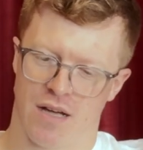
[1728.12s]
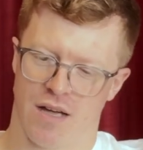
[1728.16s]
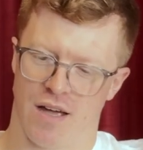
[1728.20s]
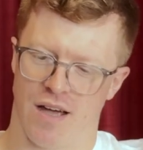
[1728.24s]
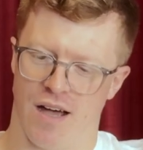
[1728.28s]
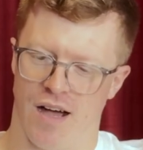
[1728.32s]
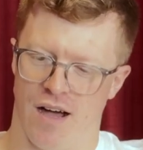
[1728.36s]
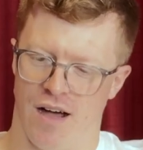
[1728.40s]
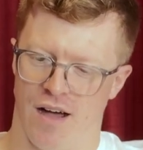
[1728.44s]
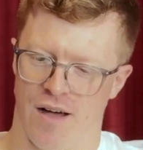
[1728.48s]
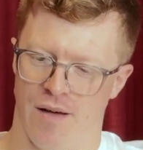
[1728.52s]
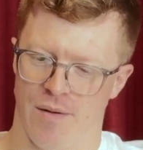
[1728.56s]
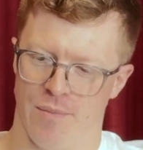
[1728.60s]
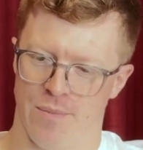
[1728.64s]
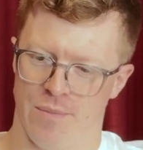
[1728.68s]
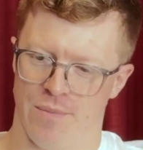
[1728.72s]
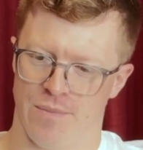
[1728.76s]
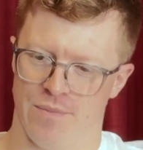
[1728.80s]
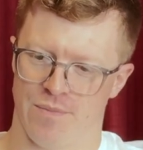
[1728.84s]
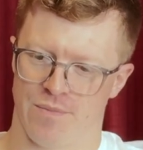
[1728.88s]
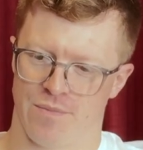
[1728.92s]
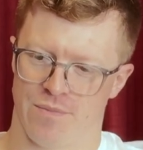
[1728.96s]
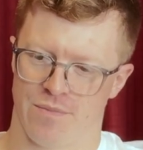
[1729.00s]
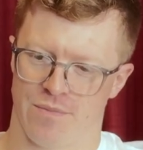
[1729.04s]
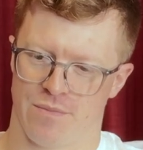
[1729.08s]

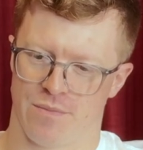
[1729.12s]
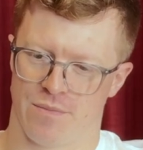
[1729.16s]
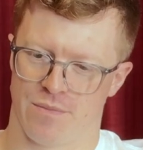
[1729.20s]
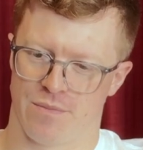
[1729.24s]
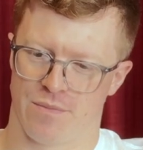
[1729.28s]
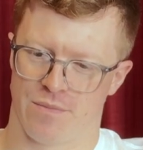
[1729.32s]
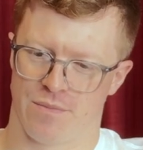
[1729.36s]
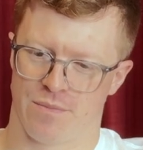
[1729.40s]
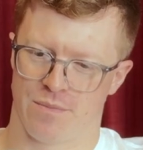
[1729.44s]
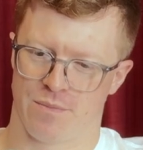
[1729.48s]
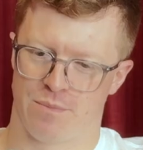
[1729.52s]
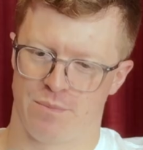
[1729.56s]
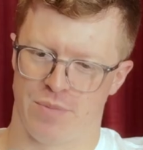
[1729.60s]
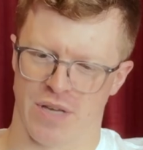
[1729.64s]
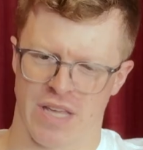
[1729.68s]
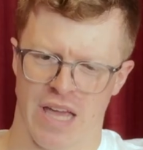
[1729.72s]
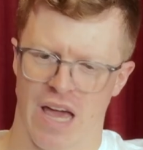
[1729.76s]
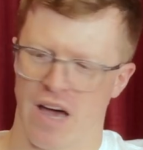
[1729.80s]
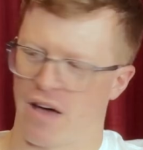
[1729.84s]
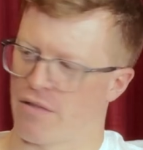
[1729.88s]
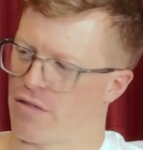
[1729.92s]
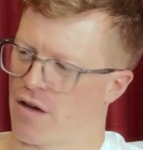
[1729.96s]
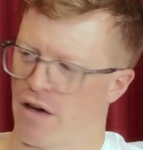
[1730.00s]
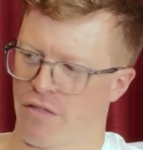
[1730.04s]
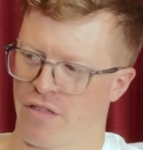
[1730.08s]
But
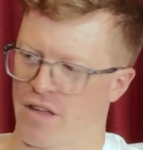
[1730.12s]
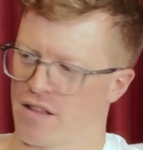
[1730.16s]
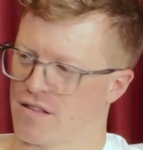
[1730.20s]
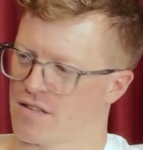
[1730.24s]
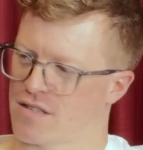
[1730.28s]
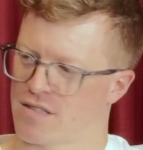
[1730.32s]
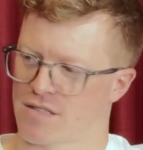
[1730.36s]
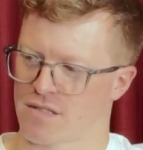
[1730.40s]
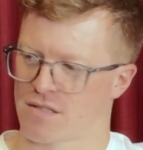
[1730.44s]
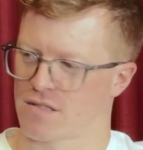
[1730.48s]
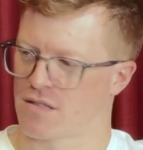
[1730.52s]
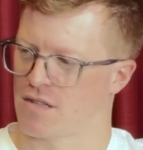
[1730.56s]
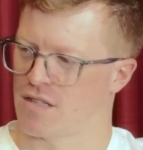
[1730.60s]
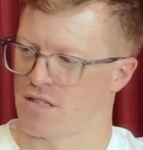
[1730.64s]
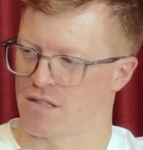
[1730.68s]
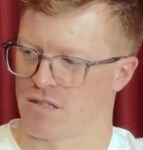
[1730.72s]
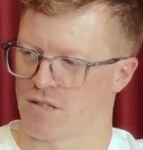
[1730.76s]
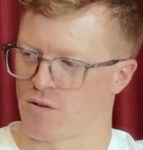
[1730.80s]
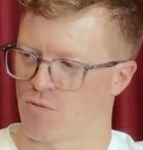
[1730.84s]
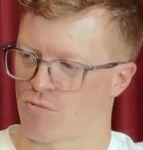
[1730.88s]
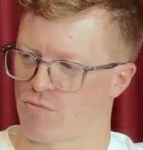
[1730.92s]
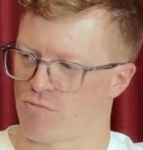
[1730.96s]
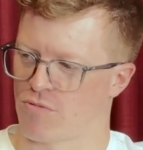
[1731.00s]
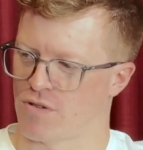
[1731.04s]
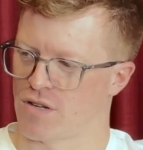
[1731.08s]
yeah, I think this is
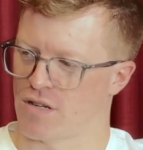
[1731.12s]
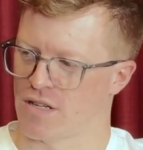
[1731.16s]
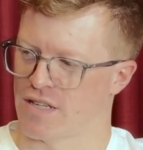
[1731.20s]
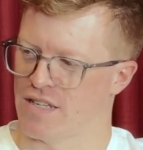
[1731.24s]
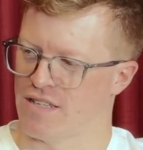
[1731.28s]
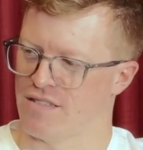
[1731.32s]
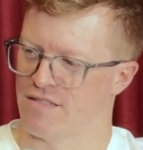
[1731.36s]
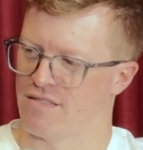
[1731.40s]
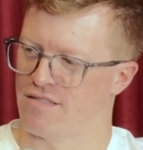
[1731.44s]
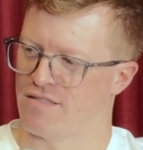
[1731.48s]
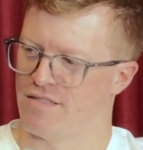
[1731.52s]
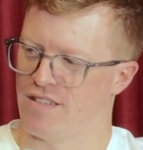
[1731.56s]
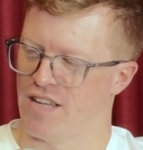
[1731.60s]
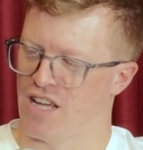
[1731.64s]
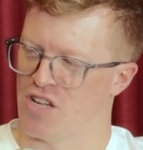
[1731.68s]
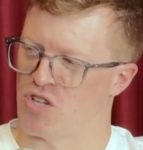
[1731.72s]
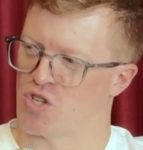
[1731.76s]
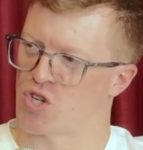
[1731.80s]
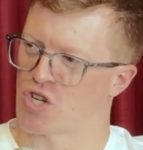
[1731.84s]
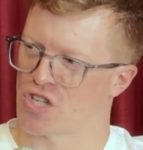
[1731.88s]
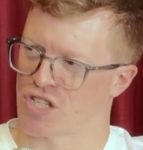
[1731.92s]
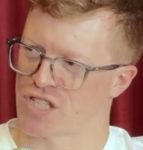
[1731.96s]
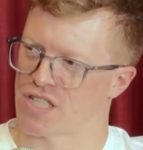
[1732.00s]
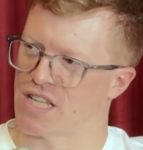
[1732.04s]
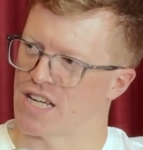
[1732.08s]
a really
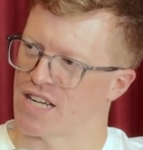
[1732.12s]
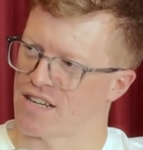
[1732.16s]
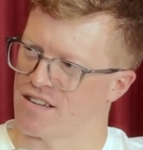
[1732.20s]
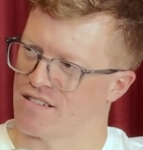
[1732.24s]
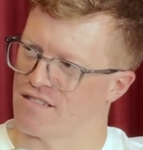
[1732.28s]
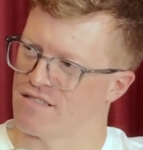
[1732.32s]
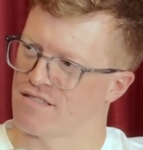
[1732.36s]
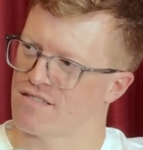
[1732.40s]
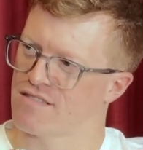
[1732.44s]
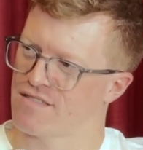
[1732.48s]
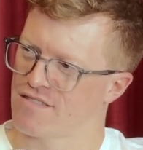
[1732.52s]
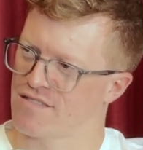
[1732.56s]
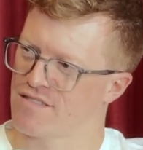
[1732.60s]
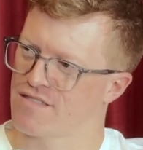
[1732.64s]
interesting